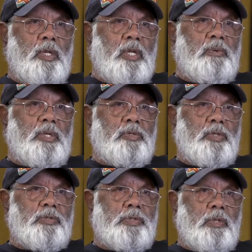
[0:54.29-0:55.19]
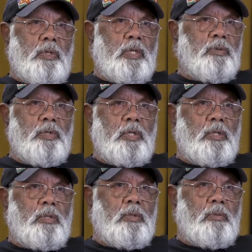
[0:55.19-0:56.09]
Never existed, I don't
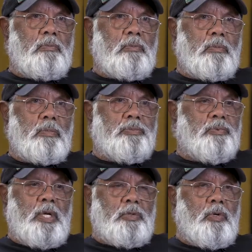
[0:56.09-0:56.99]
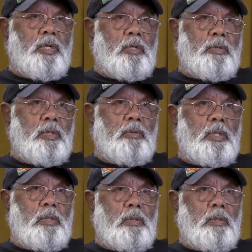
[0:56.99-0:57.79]
think, as far as I know anyway.